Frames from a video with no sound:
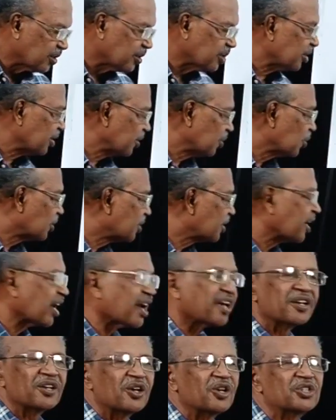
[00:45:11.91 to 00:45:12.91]
you
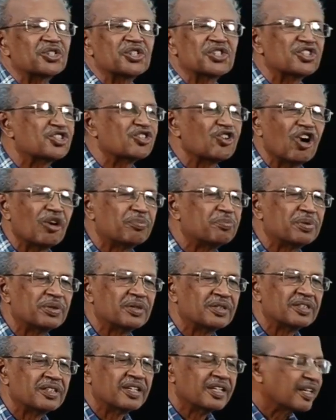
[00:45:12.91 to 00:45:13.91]
cannot stop
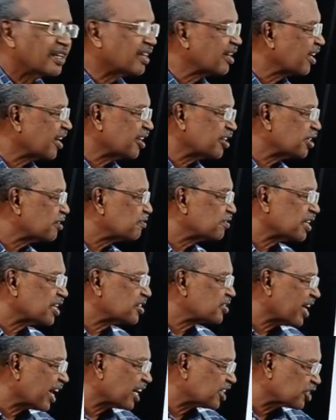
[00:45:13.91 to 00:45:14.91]
any of these
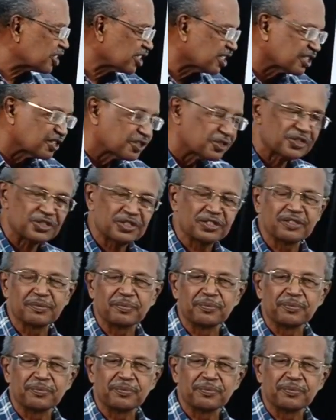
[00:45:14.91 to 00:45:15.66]
actions.